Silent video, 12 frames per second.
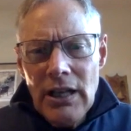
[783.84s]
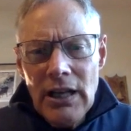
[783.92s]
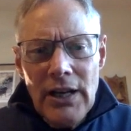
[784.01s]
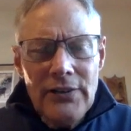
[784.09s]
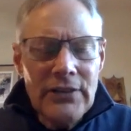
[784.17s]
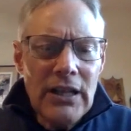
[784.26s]

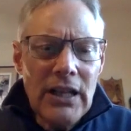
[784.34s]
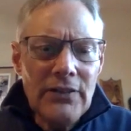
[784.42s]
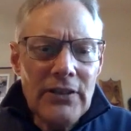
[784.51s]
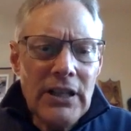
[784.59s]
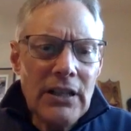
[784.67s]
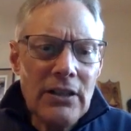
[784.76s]
after they've
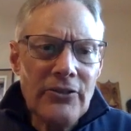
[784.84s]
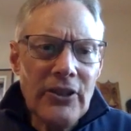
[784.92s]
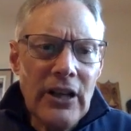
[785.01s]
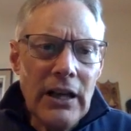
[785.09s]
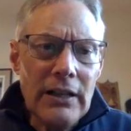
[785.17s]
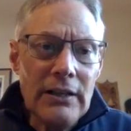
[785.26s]

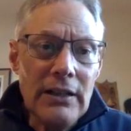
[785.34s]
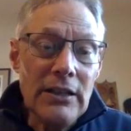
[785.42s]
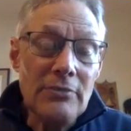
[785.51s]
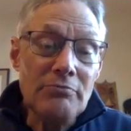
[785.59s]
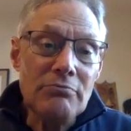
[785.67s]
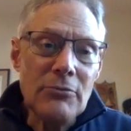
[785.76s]
identified
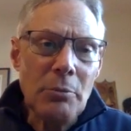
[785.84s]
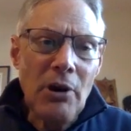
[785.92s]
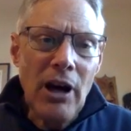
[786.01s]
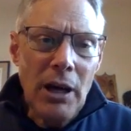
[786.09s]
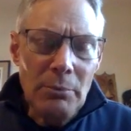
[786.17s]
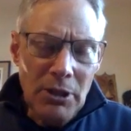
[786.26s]
the
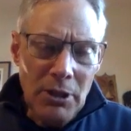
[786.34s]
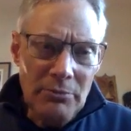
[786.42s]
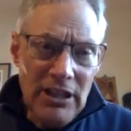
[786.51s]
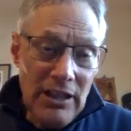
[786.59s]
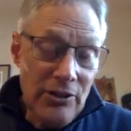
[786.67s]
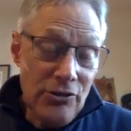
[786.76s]
problem,
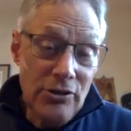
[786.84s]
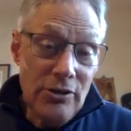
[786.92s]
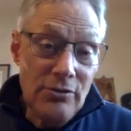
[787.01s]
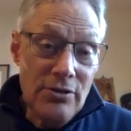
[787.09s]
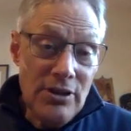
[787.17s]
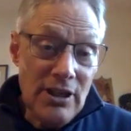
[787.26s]
the
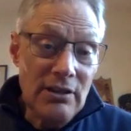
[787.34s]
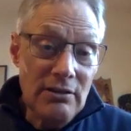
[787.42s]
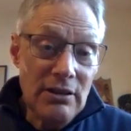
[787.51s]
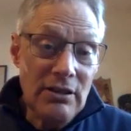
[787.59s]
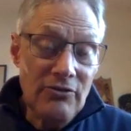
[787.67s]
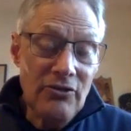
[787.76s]
issues that
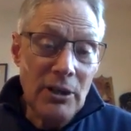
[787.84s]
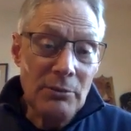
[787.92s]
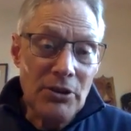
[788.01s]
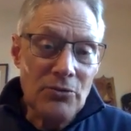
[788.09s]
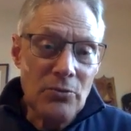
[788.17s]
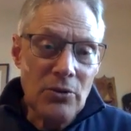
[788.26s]

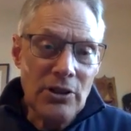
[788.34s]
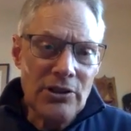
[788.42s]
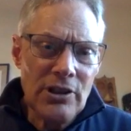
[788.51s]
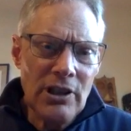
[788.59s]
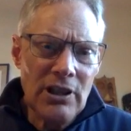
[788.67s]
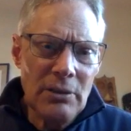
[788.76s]
families want to
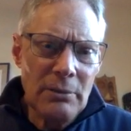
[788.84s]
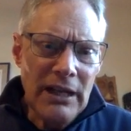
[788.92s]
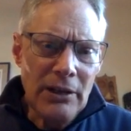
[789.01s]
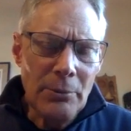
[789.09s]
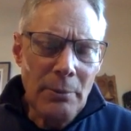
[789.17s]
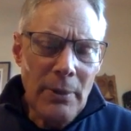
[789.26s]
talk
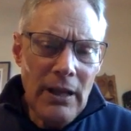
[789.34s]
about.